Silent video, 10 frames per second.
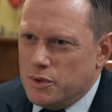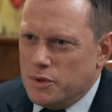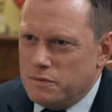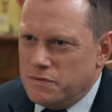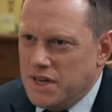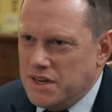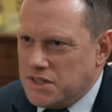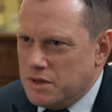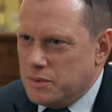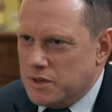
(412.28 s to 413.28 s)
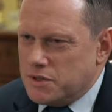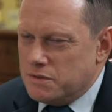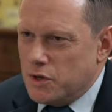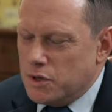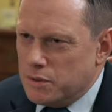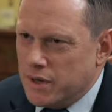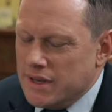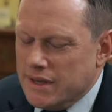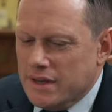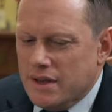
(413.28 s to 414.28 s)
of NATO because of Hungary.
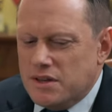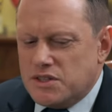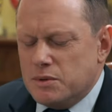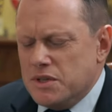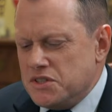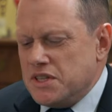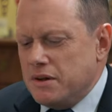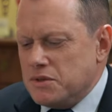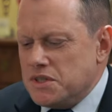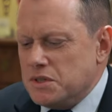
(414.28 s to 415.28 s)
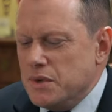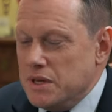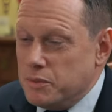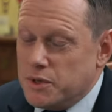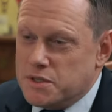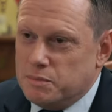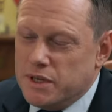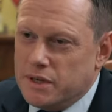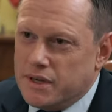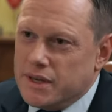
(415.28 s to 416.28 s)
So this sounds to me
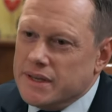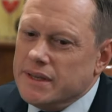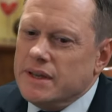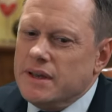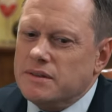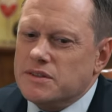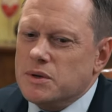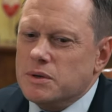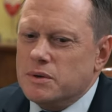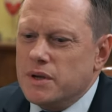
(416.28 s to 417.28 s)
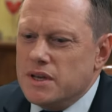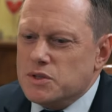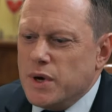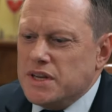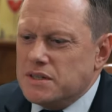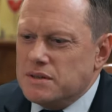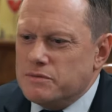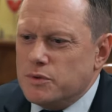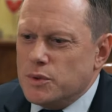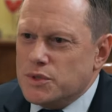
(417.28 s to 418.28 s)
possibly like that Hungary is waiting
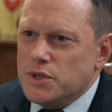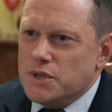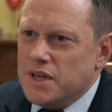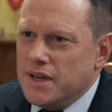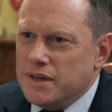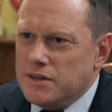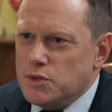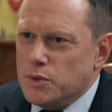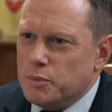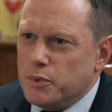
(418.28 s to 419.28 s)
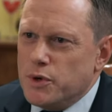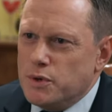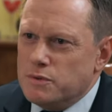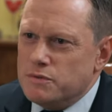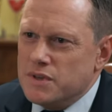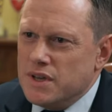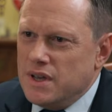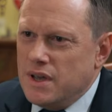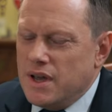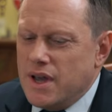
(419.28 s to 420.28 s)
for Turkey to approve
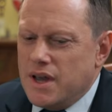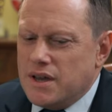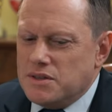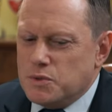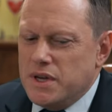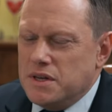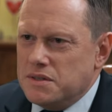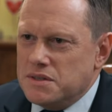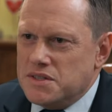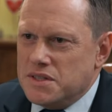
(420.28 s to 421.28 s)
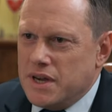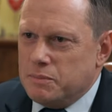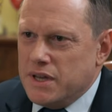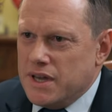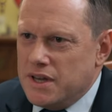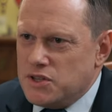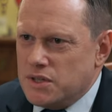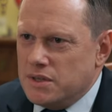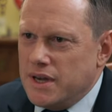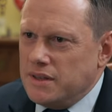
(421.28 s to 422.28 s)
uh, Sweden's
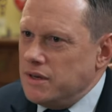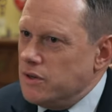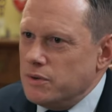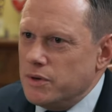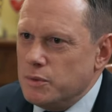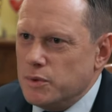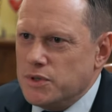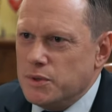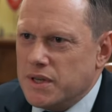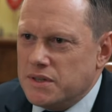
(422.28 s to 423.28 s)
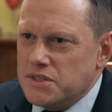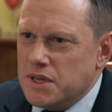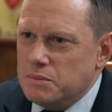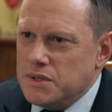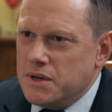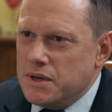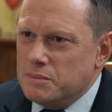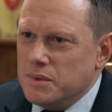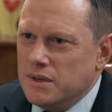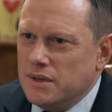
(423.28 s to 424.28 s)
application and then Hungary will do at the same time.
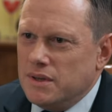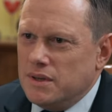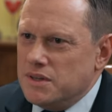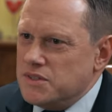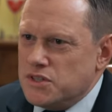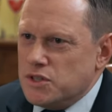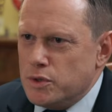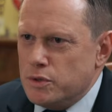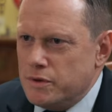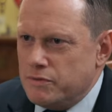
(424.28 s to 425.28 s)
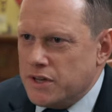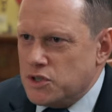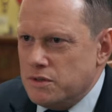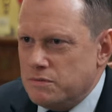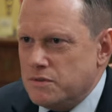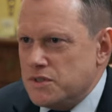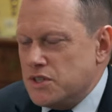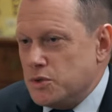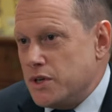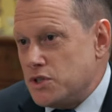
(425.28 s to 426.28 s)
Is this a reflection of the
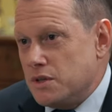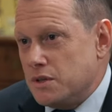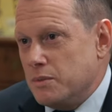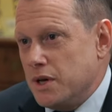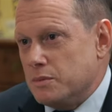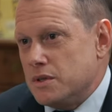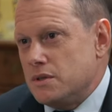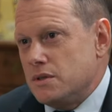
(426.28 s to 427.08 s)
situation at the moment?